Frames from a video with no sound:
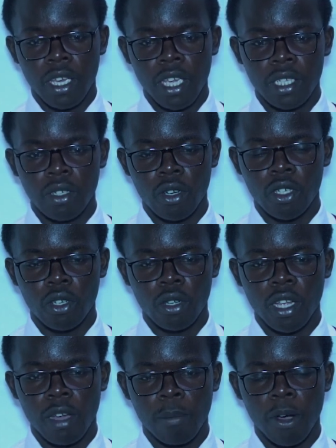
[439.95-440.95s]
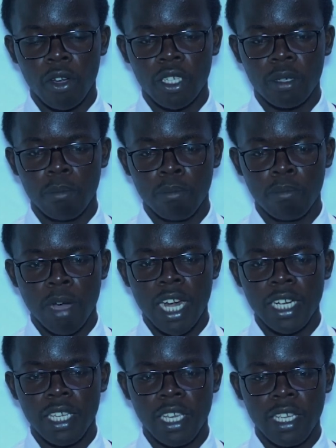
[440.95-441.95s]
He's not talking about
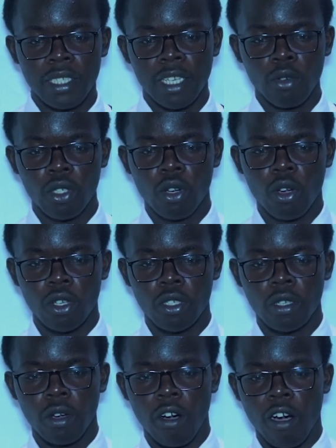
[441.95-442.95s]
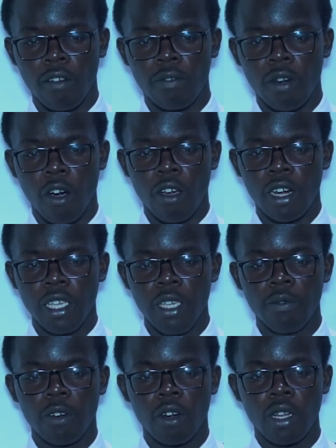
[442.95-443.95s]
money is the root cause of all
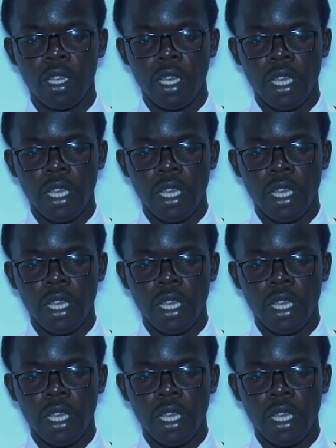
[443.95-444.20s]
evil.